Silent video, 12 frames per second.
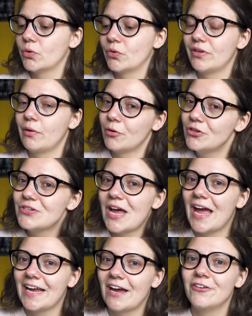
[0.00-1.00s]
or they want to
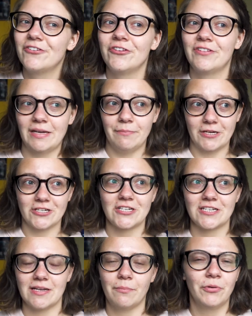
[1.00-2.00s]
hang out to take
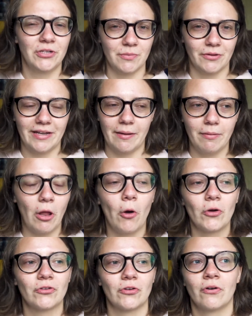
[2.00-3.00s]
pictures and put them on their
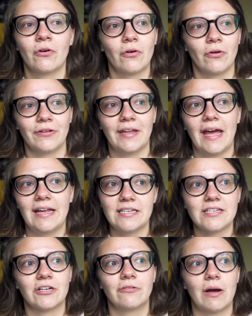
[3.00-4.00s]
blogs or on their
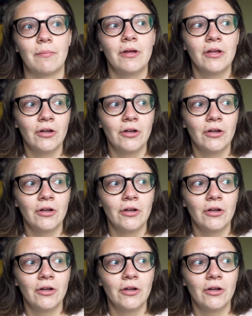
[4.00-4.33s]
Instagram